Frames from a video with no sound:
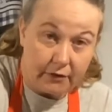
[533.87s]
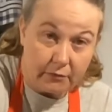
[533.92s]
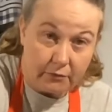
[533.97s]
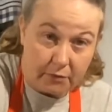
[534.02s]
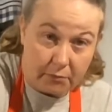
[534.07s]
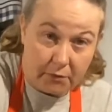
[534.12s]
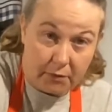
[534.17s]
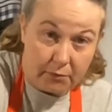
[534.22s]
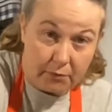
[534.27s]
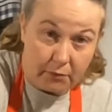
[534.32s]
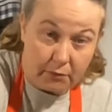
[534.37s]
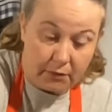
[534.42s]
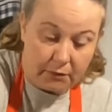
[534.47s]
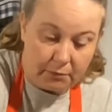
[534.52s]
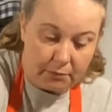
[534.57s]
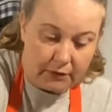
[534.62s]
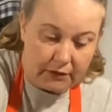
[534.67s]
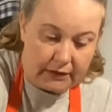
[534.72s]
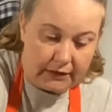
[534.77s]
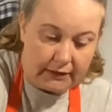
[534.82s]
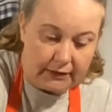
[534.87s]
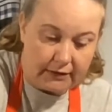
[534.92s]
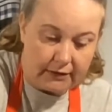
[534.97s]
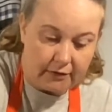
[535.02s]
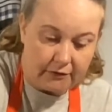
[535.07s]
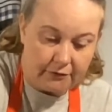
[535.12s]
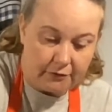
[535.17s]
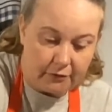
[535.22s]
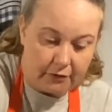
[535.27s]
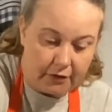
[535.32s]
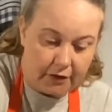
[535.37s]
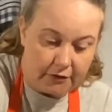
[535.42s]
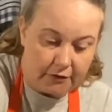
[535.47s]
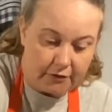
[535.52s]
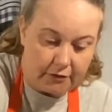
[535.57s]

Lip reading: Remember, we preheated to 400